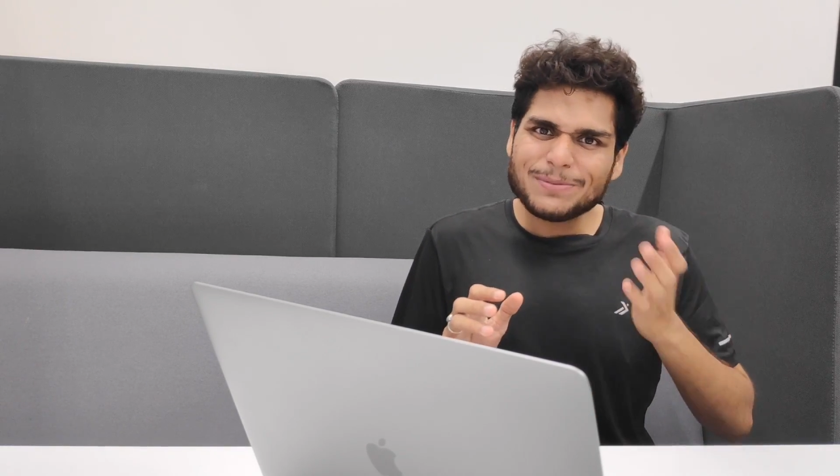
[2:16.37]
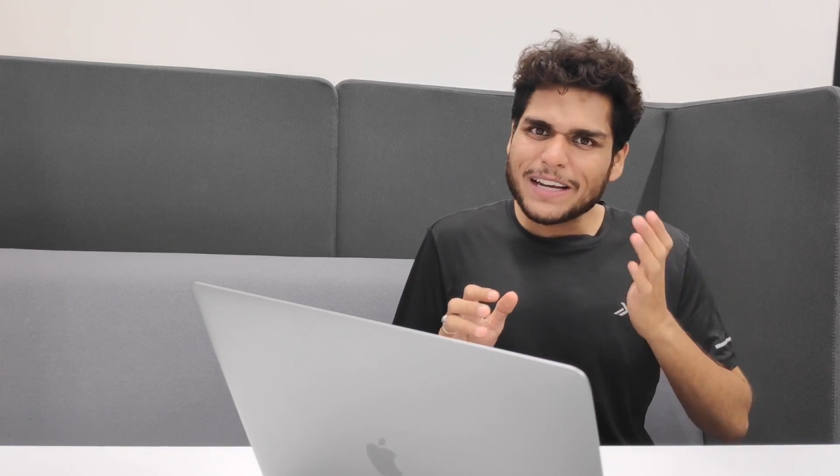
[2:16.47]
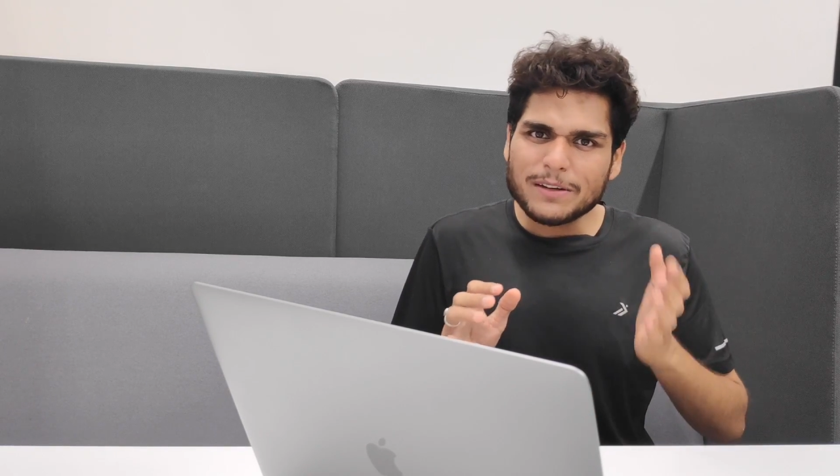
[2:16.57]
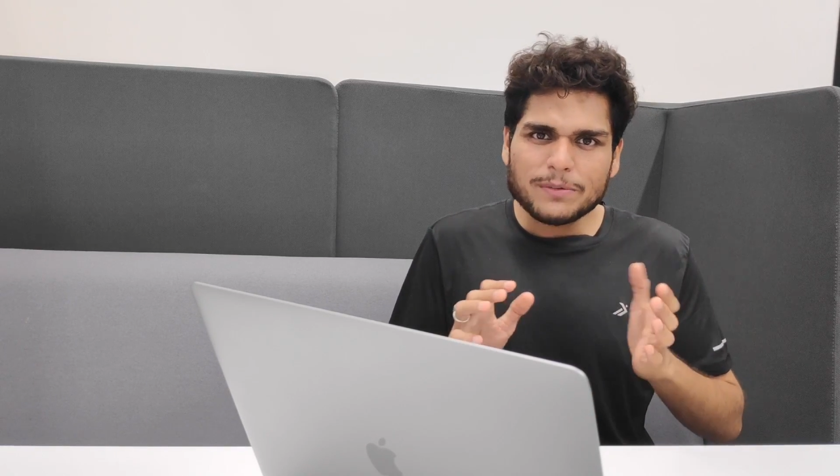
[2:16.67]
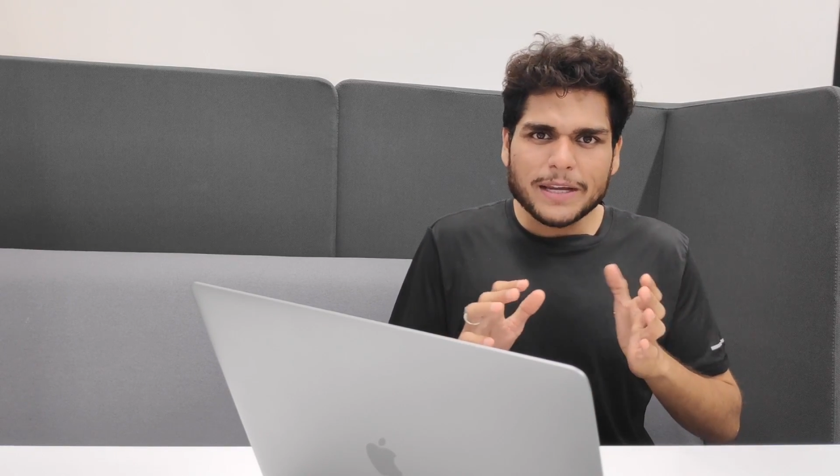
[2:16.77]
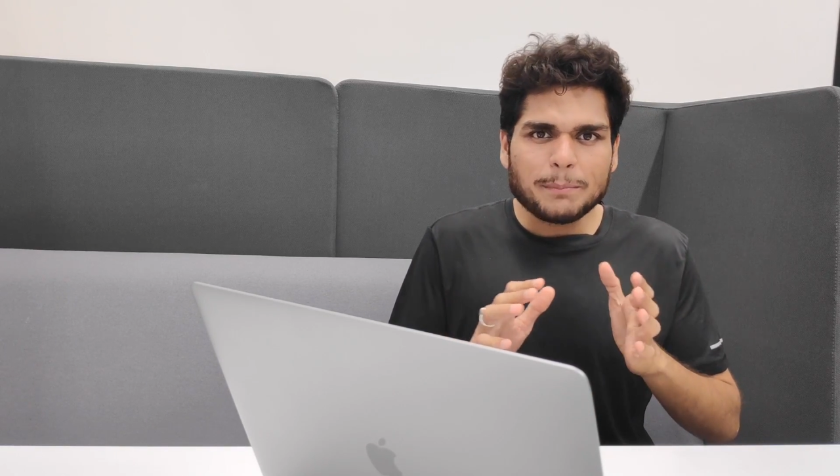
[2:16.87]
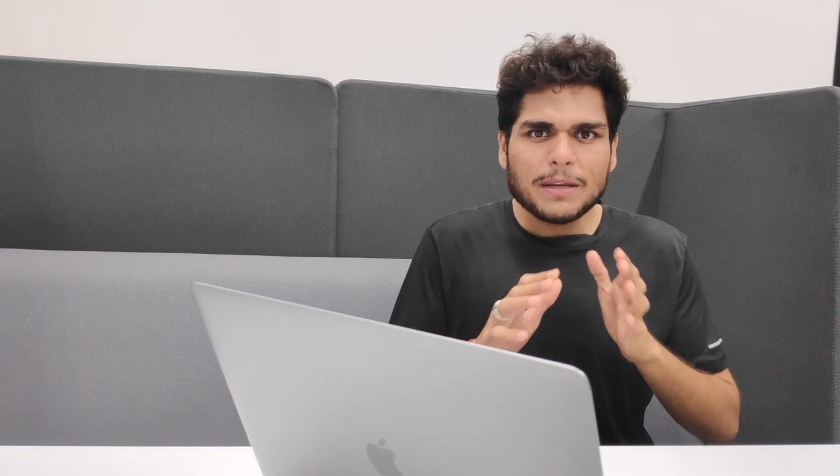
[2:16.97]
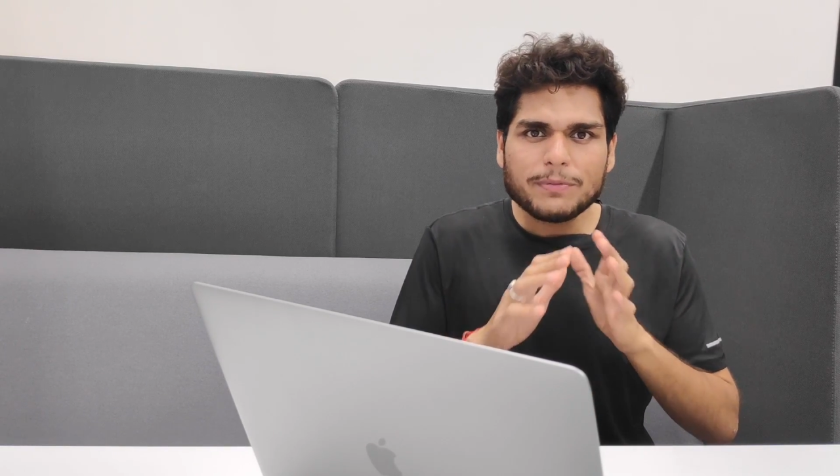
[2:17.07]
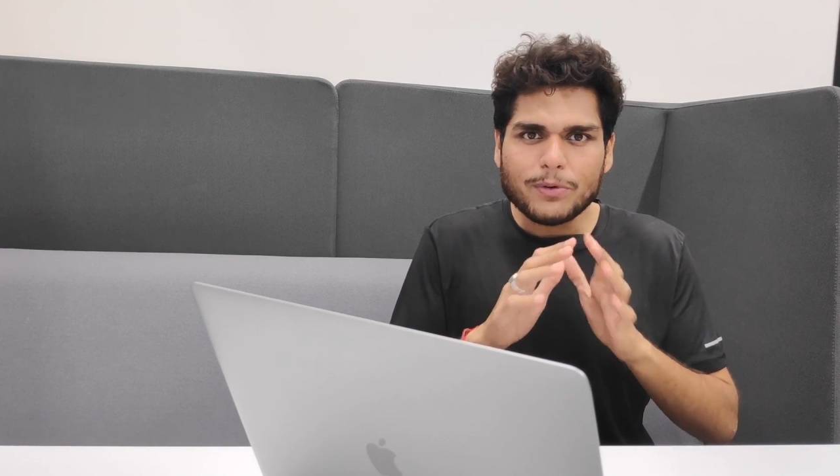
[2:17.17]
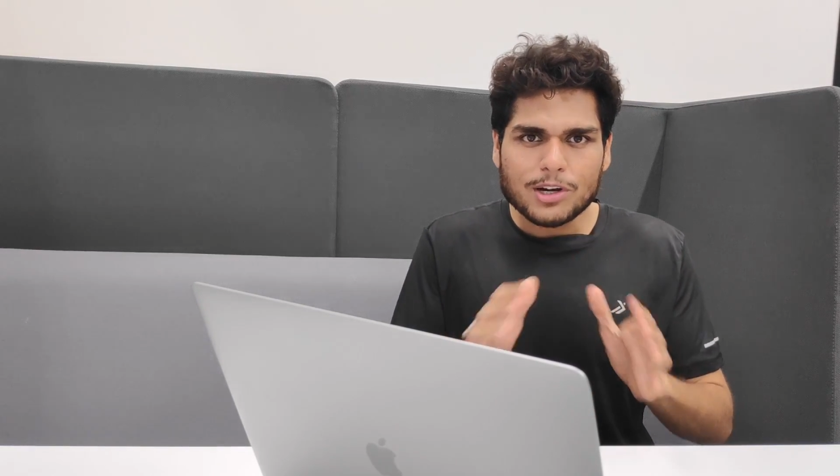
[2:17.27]
5
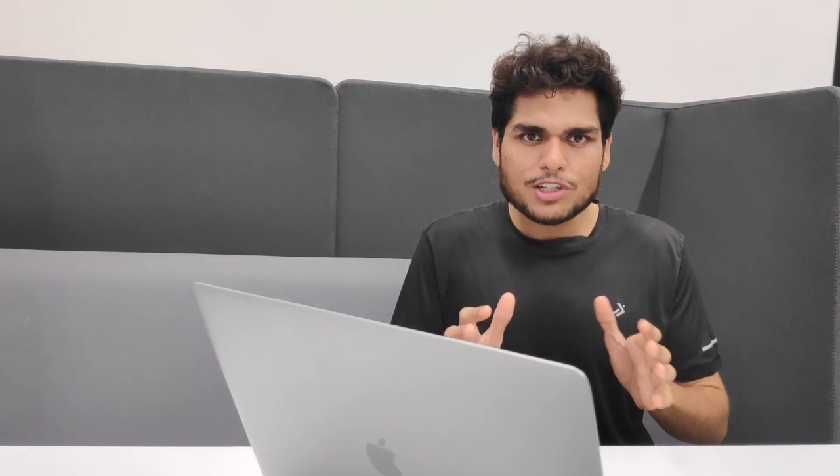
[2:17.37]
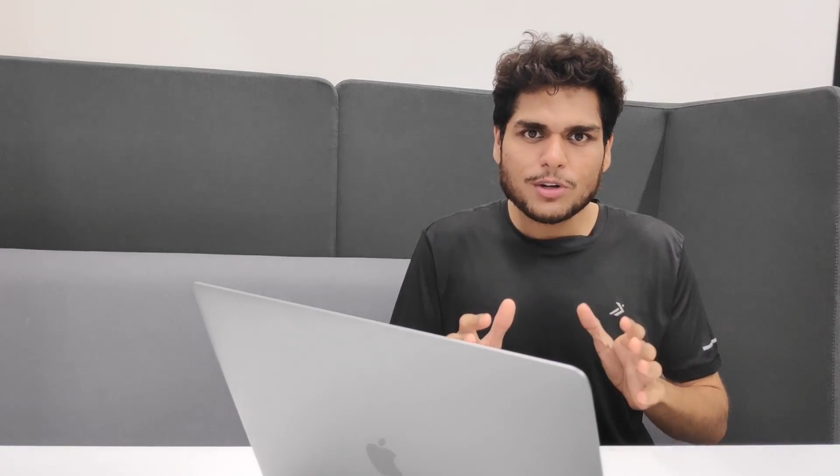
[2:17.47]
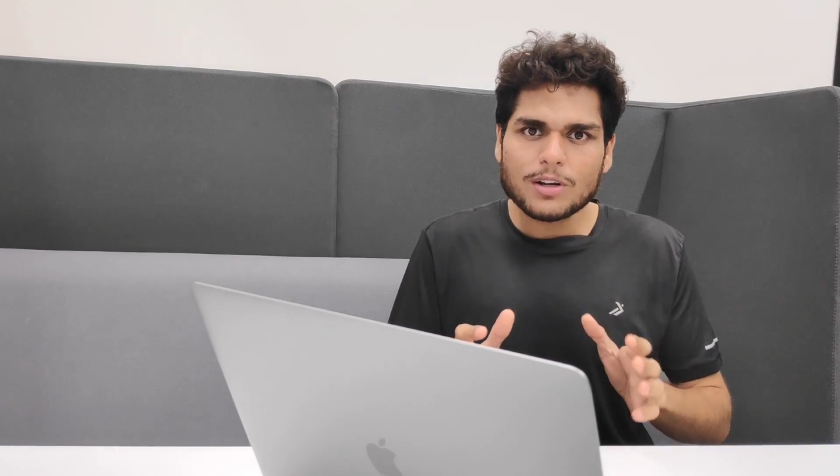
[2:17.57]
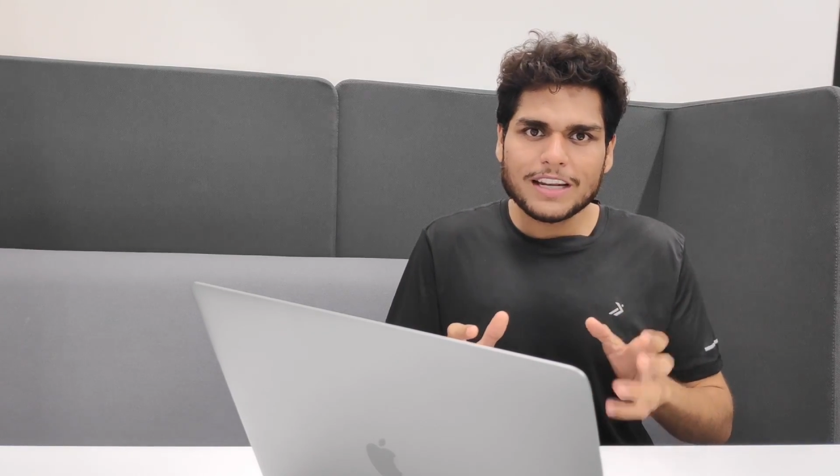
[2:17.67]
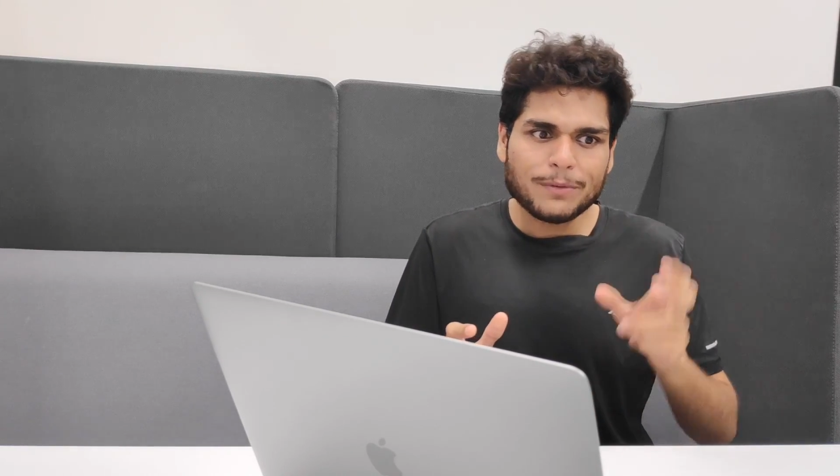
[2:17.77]
MB for sure,